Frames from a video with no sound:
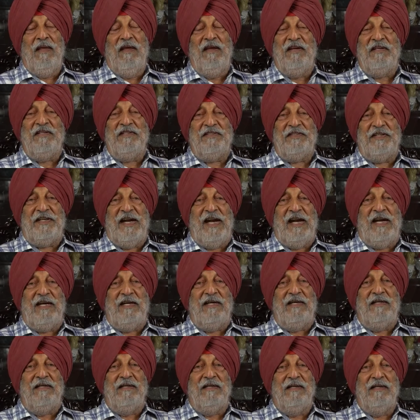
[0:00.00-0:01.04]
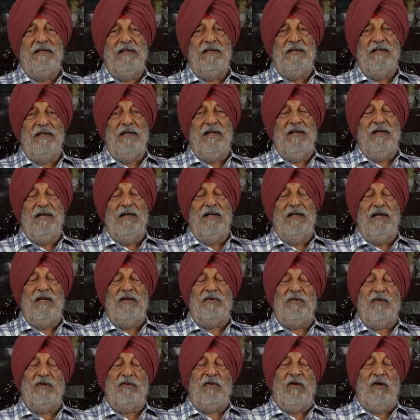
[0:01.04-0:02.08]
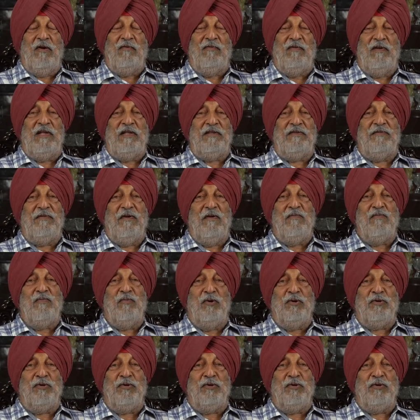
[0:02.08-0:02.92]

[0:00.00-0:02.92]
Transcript: Instead, it was always from